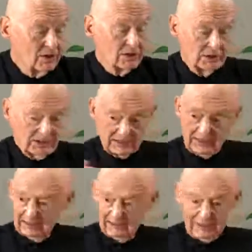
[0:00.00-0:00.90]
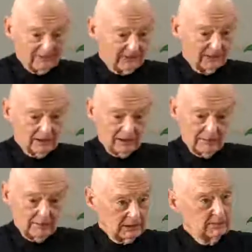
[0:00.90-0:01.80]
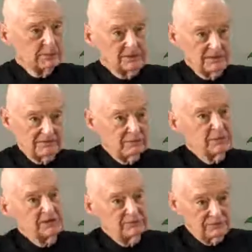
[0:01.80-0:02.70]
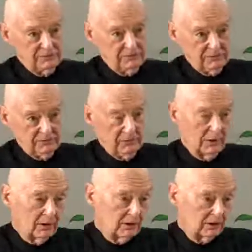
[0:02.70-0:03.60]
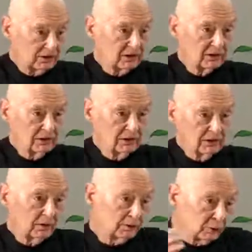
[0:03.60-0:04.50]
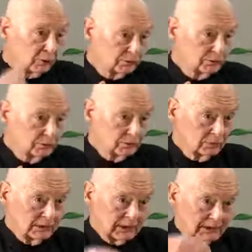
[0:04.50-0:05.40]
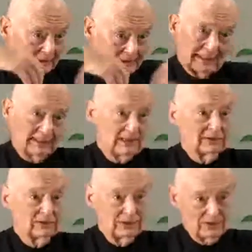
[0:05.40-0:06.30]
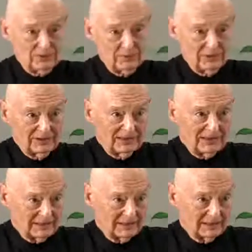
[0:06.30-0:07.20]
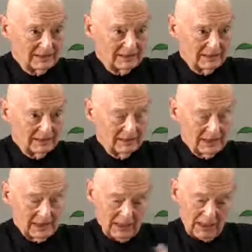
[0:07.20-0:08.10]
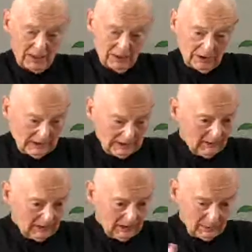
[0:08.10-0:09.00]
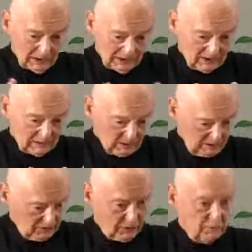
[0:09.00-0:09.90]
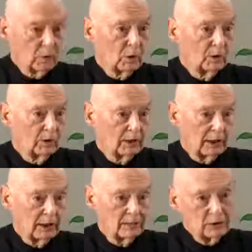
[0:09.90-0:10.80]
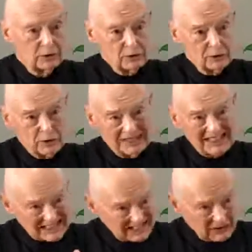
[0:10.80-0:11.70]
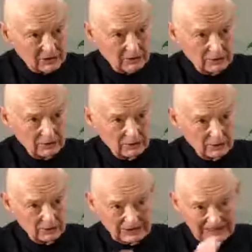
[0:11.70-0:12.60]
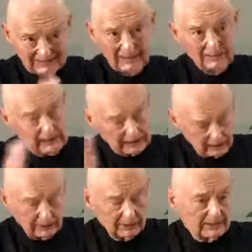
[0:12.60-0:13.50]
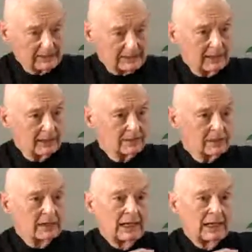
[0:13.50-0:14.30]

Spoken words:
So instead of having a big piece of beef or chicken or tofu that gets into your small intestine, you get something which is much smaller and much easier to be attacked by other enzymes